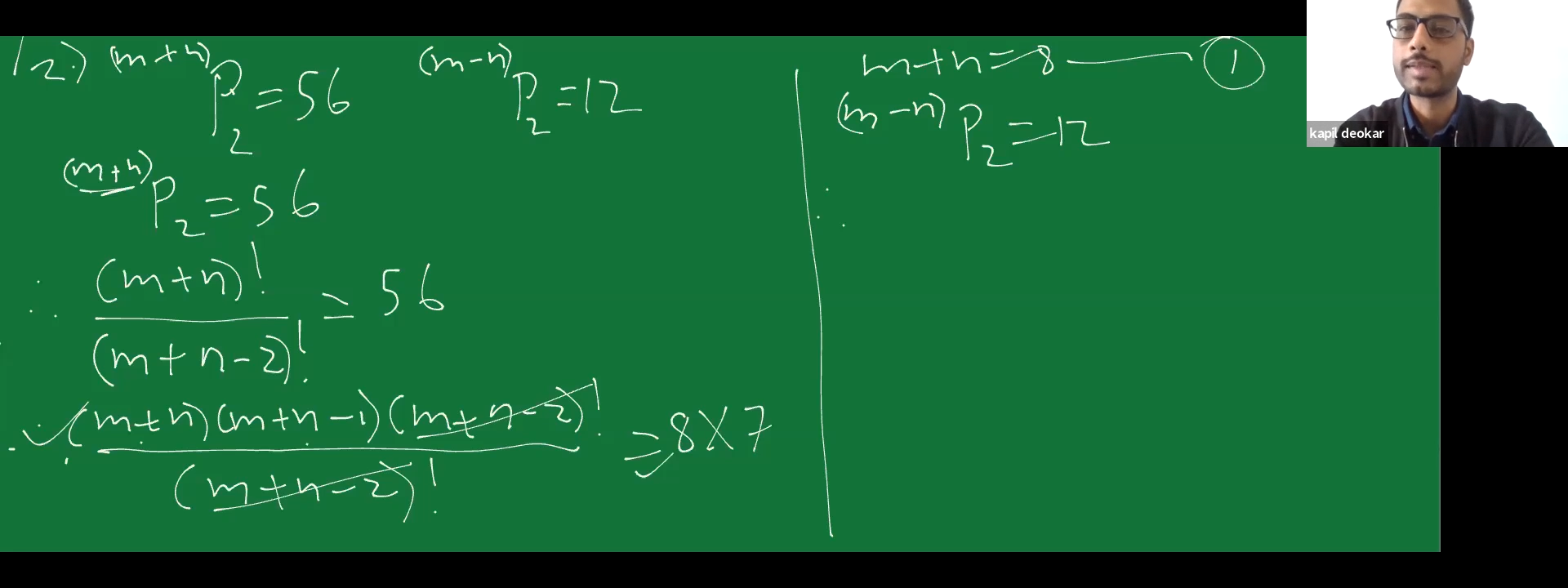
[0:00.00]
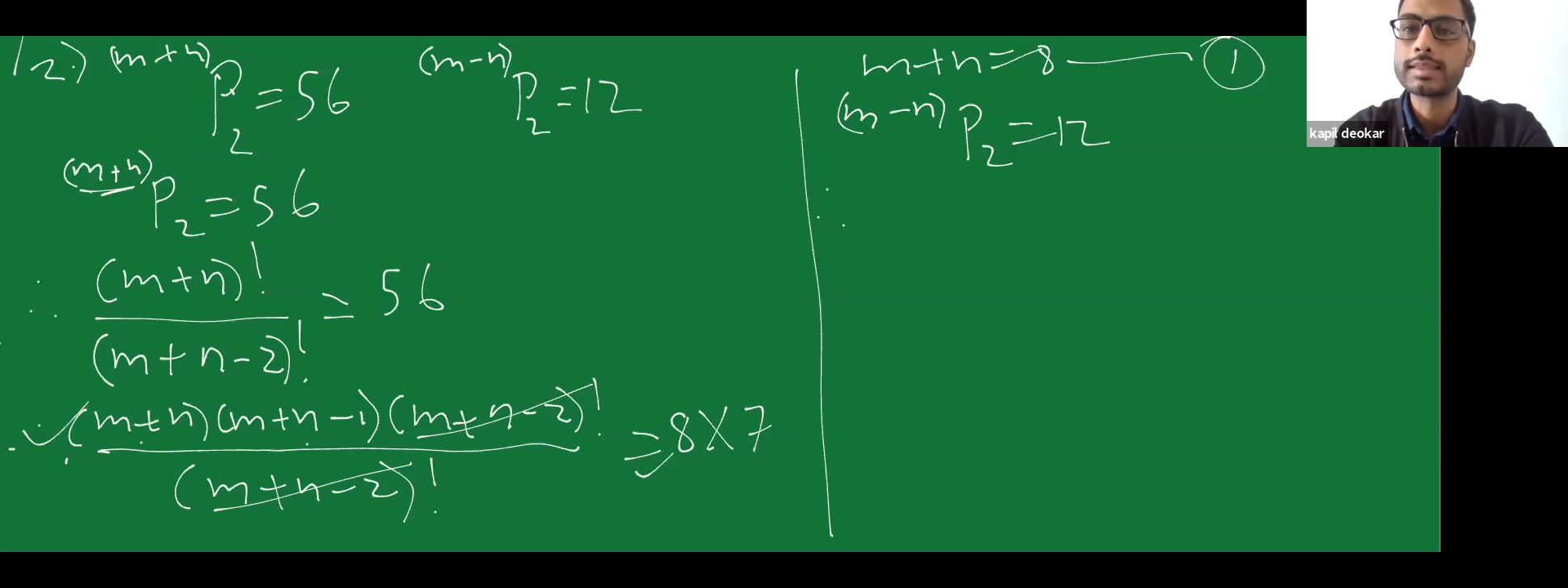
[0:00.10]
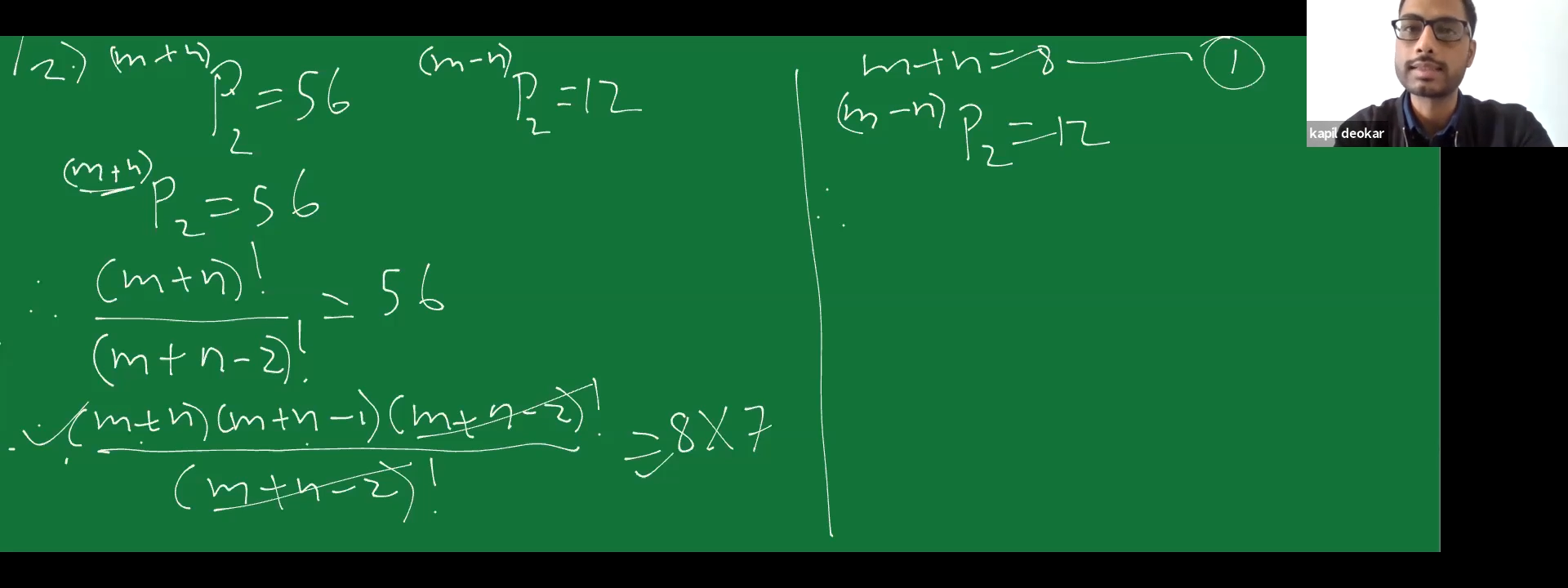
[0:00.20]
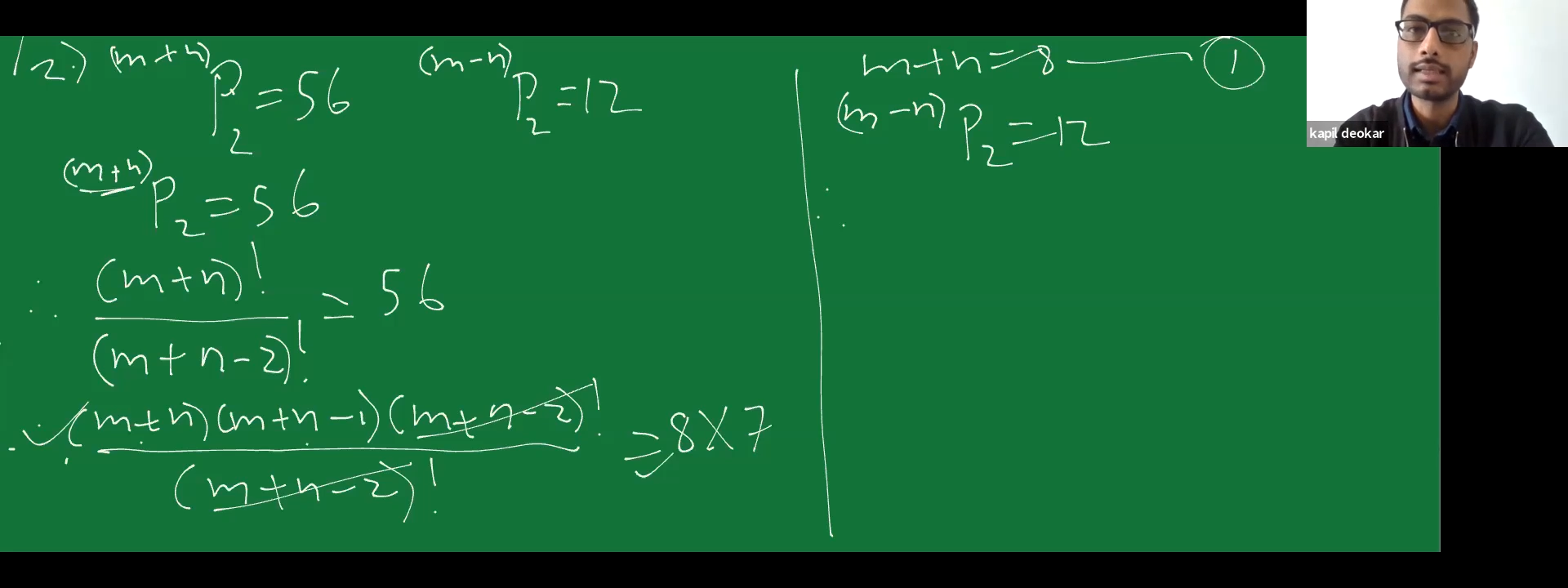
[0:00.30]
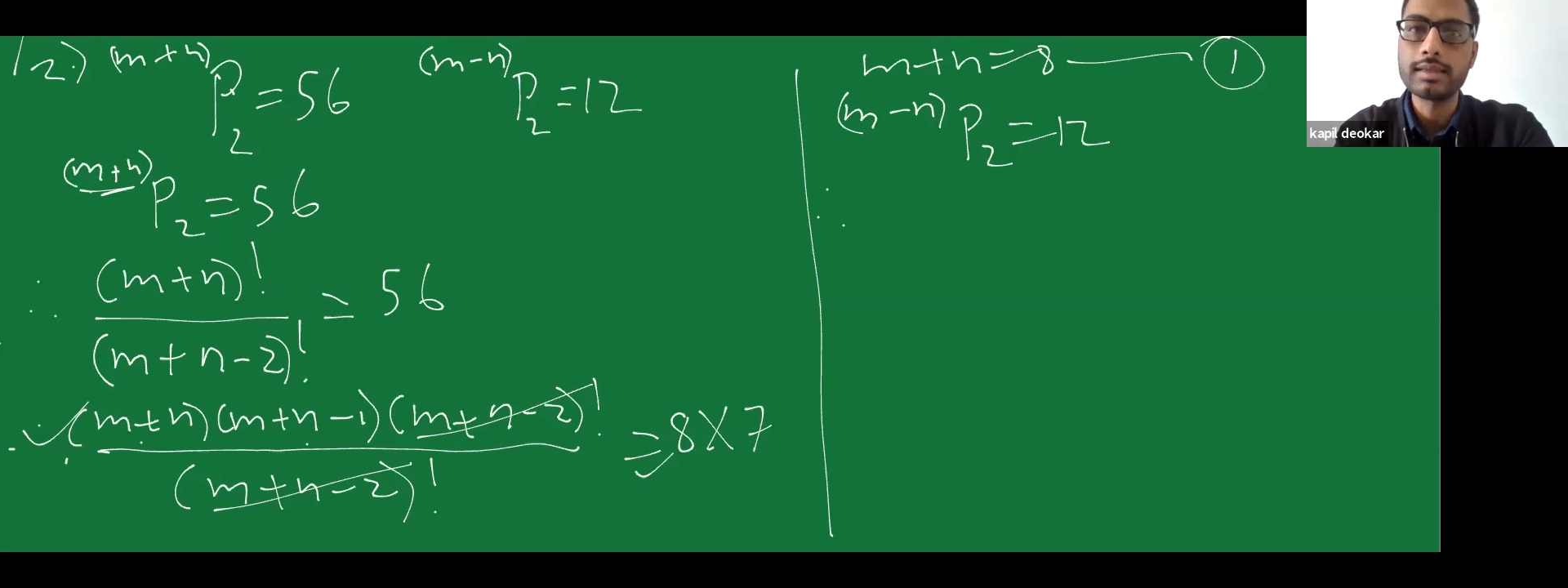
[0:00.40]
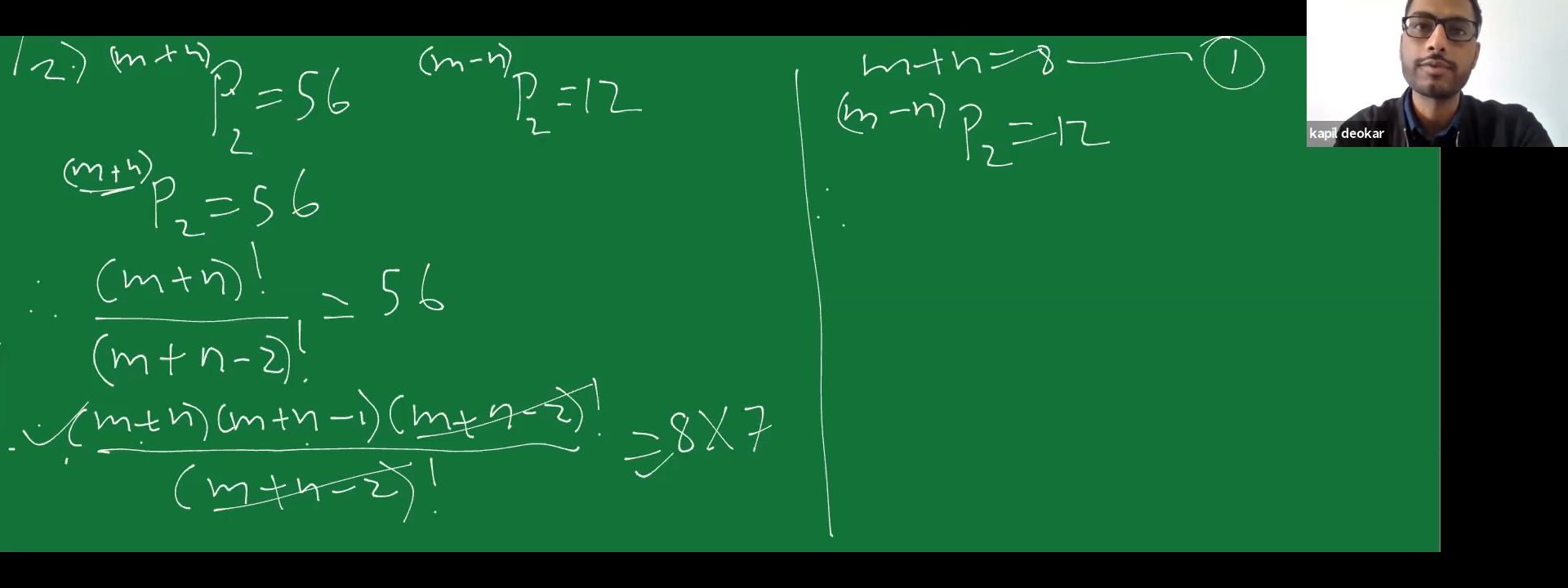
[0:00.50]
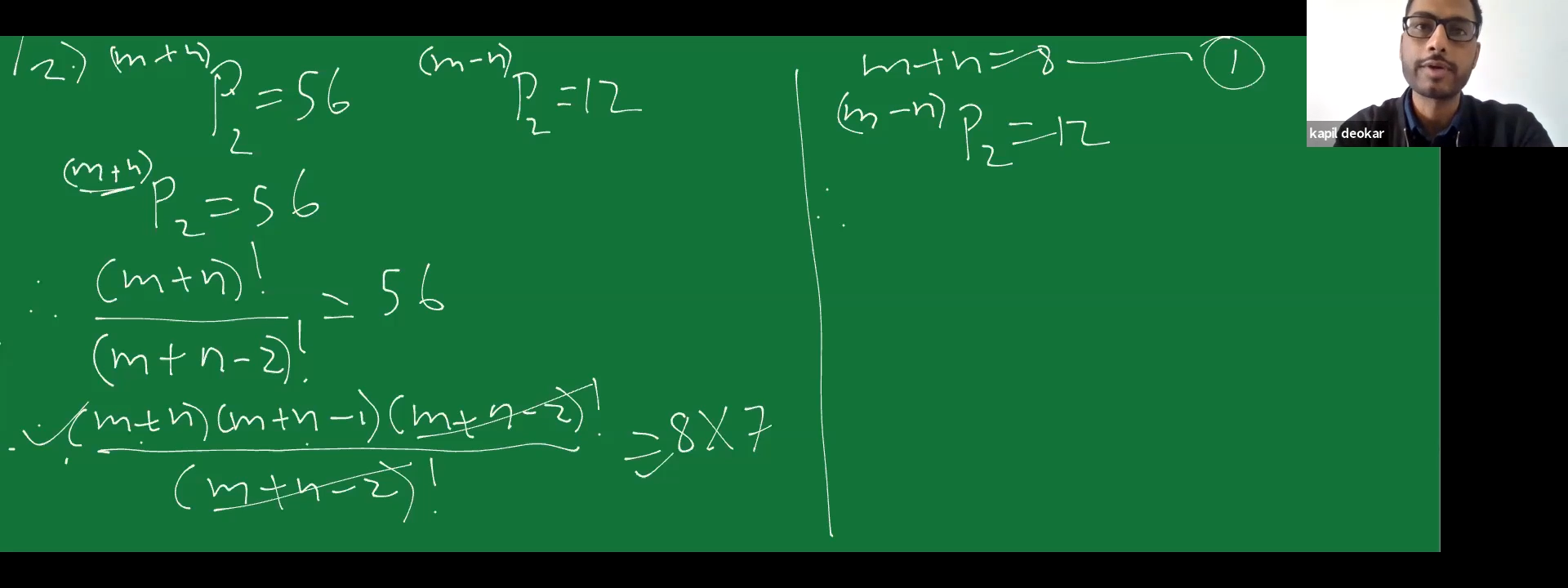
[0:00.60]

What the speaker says: minus r